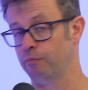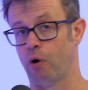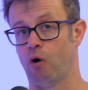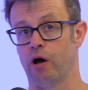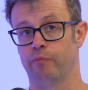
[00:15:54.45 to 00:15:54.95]

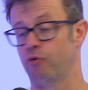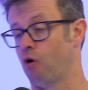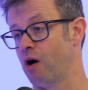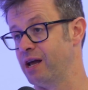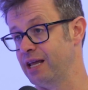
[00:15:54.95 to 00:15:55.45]
by
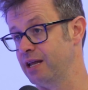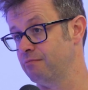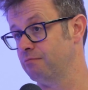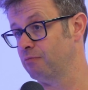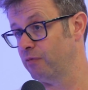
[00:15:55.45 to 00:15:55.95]
Bryan
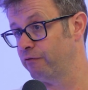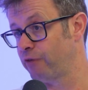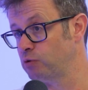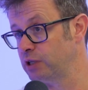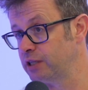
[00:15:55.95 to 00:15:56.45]
in
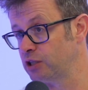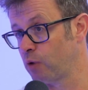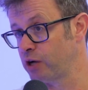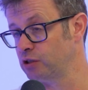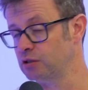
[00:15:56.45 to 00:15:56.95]
voting
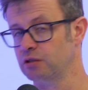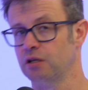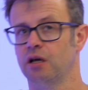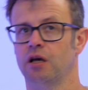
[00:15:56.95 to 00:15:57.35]
situations.